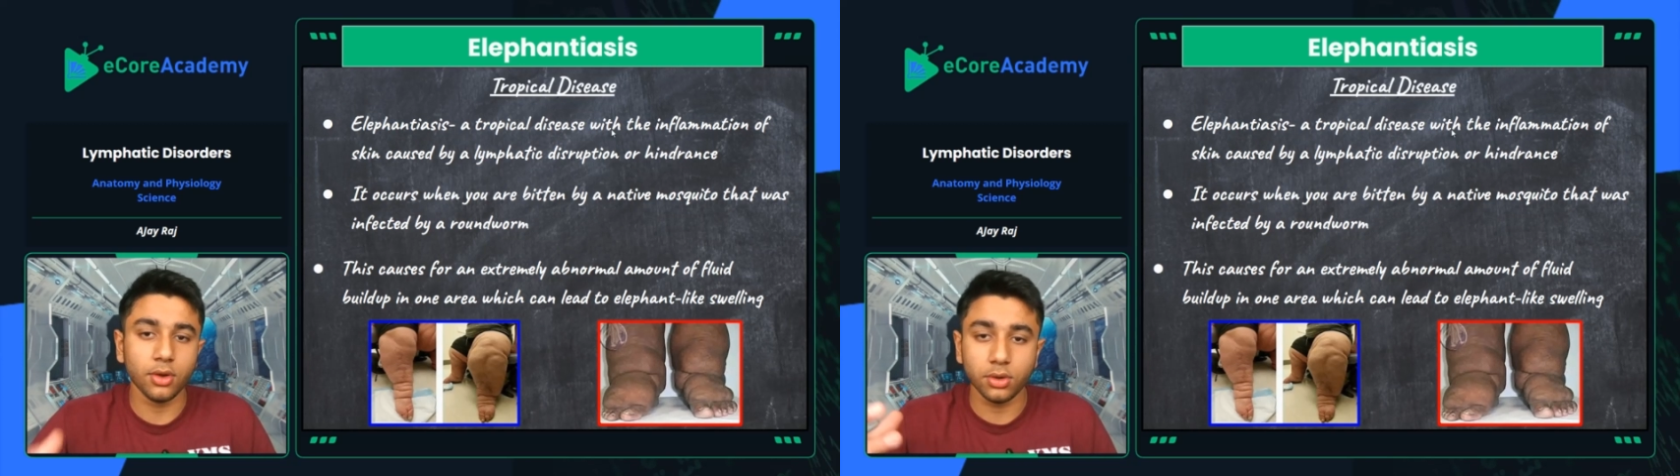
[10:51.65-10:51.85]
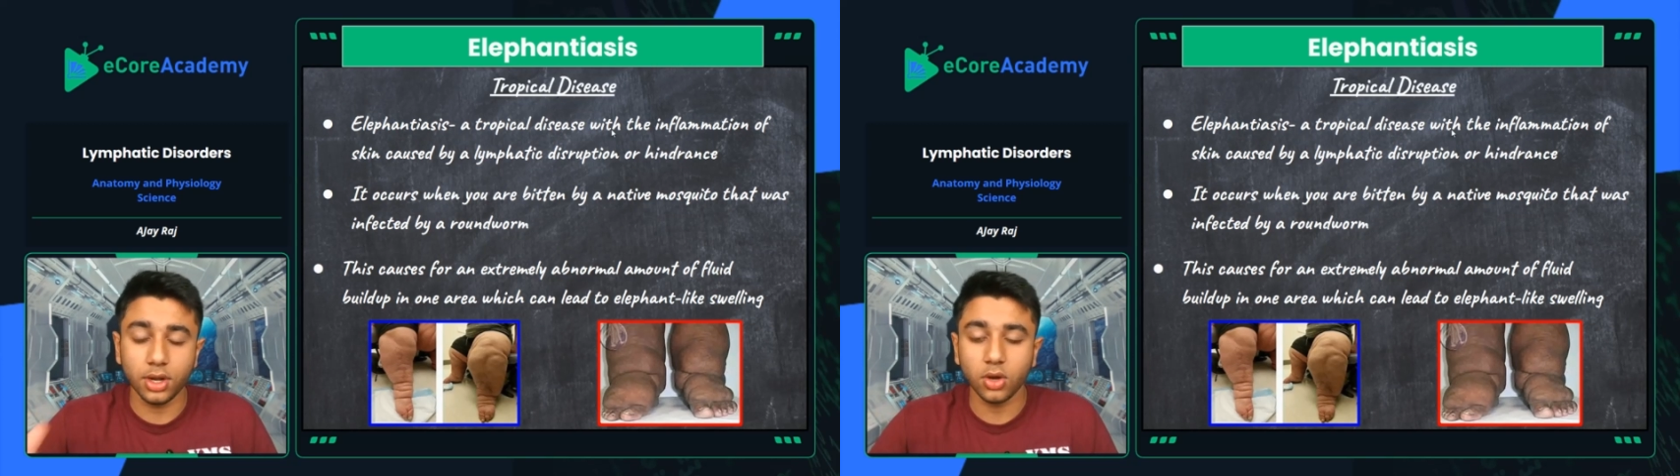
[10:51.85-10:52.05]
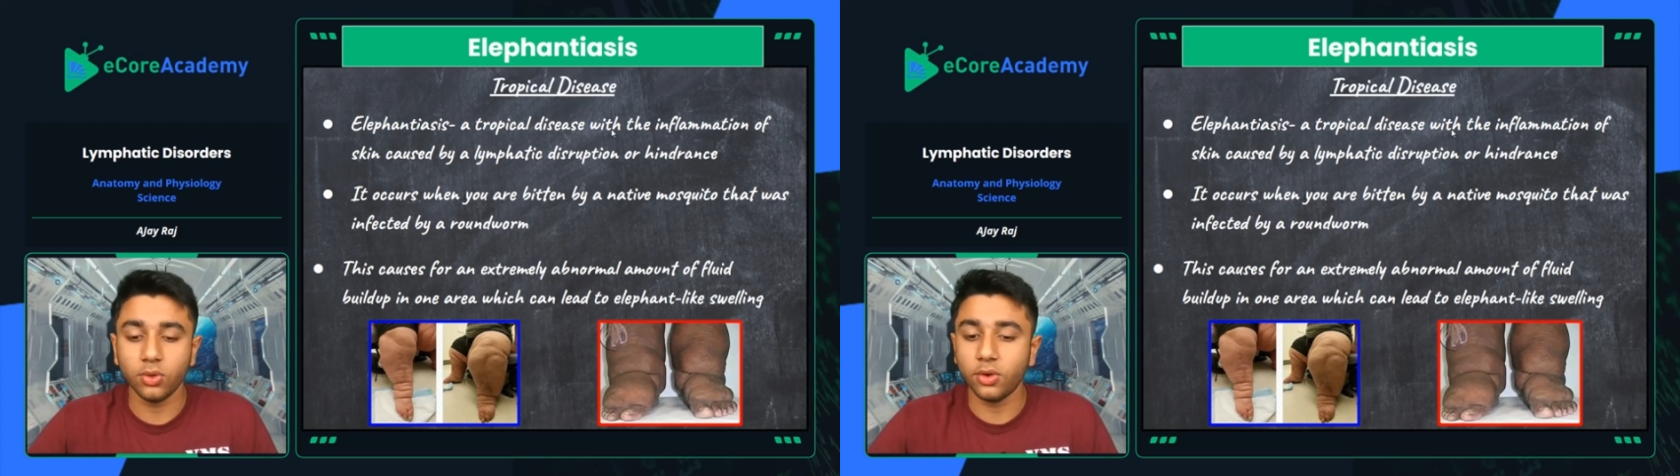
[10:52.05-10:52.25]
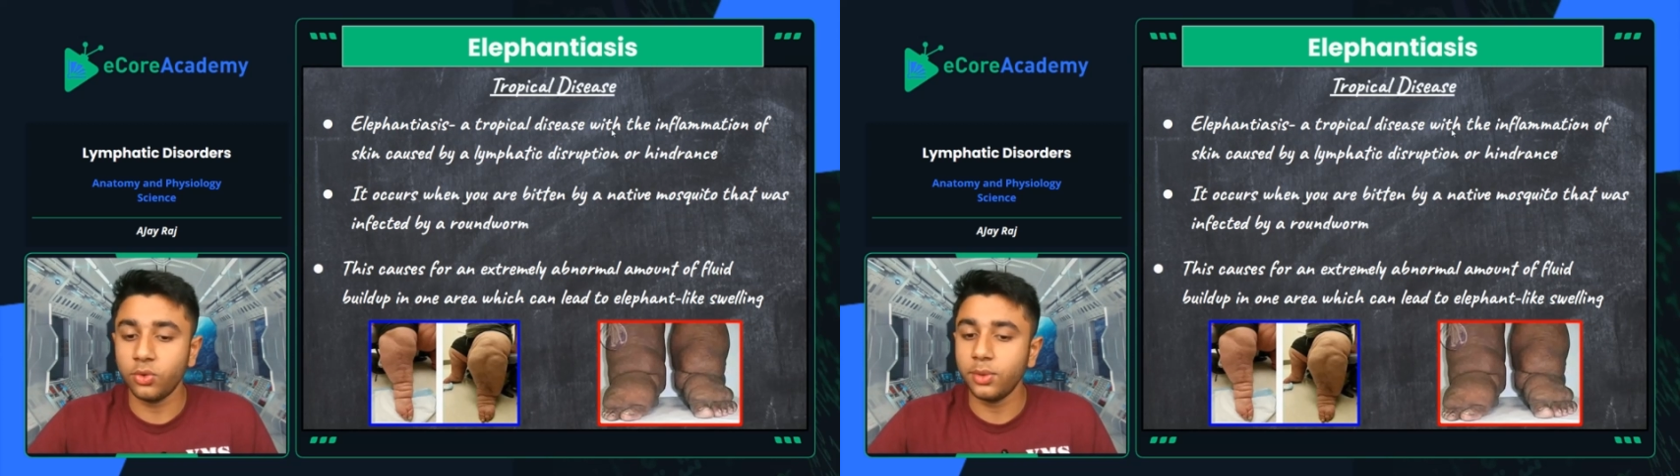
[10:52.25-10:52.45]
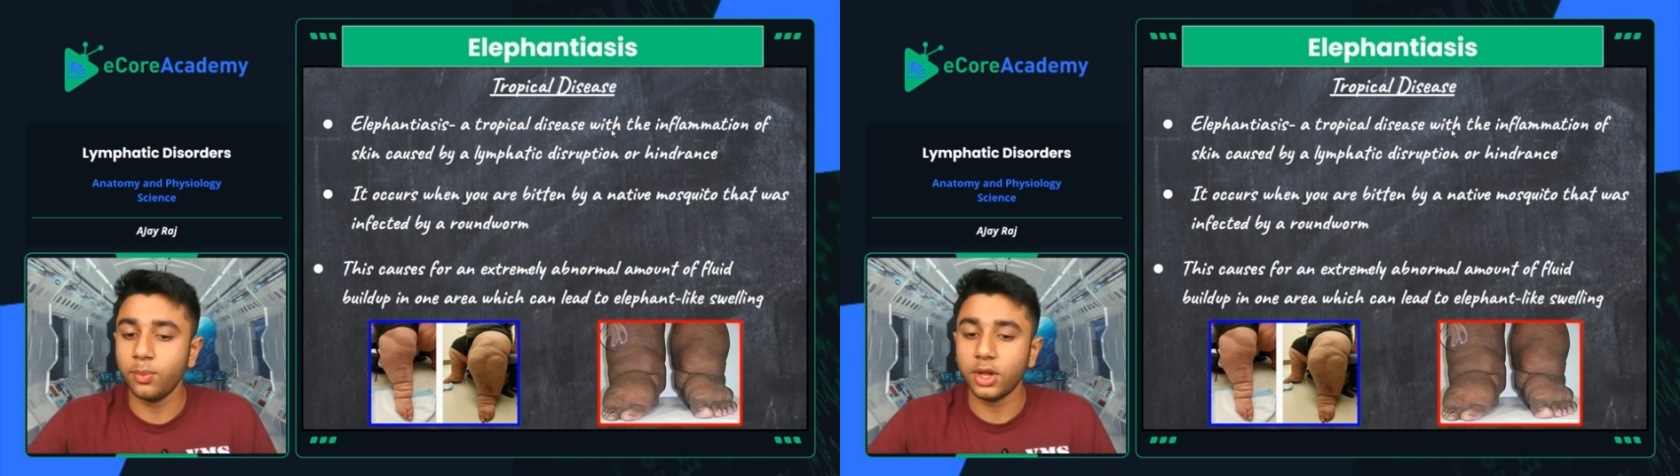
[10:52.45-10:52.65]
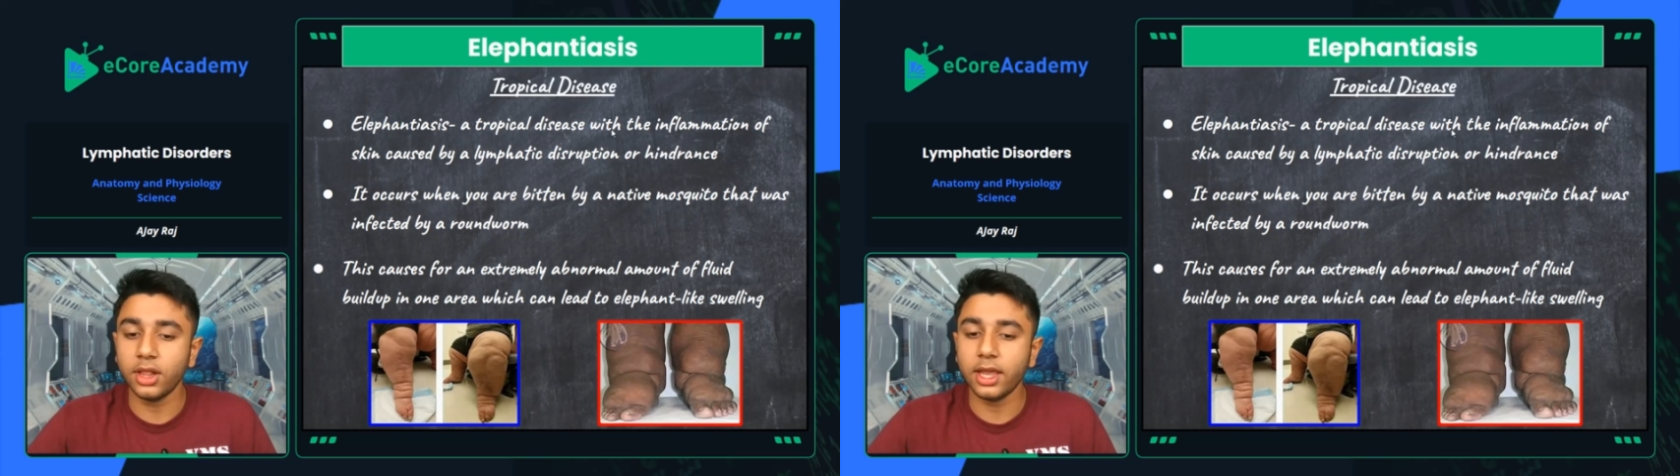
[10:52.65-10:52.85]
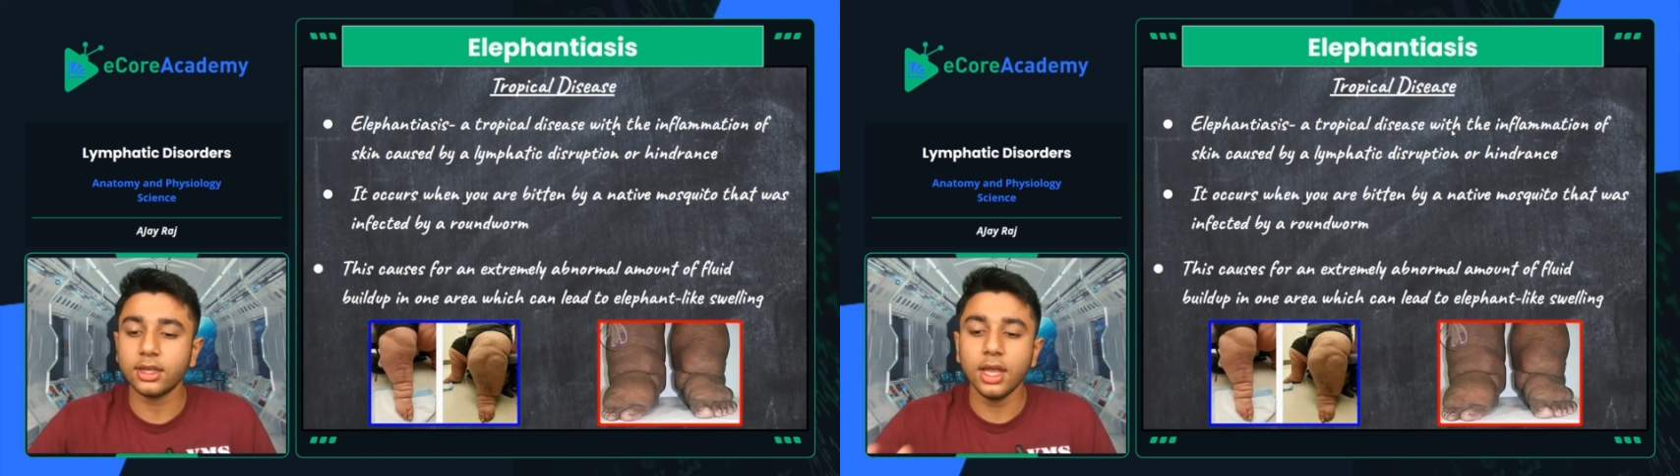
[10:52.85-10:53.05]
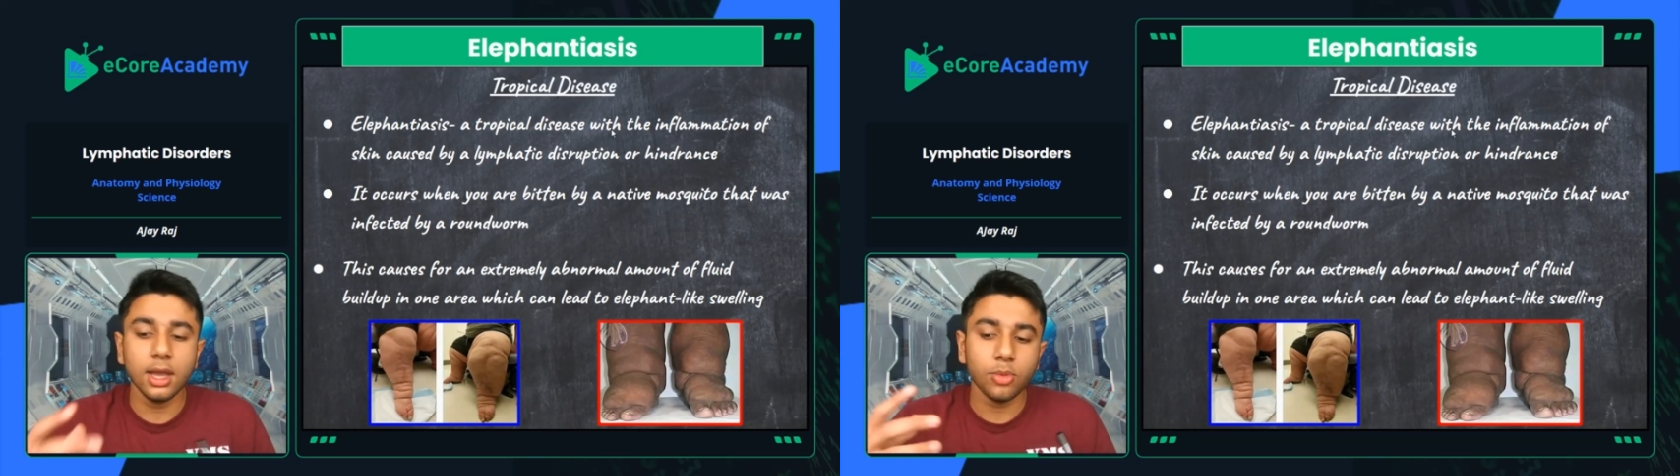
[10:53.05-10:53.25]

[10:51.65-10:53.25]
on only one leg,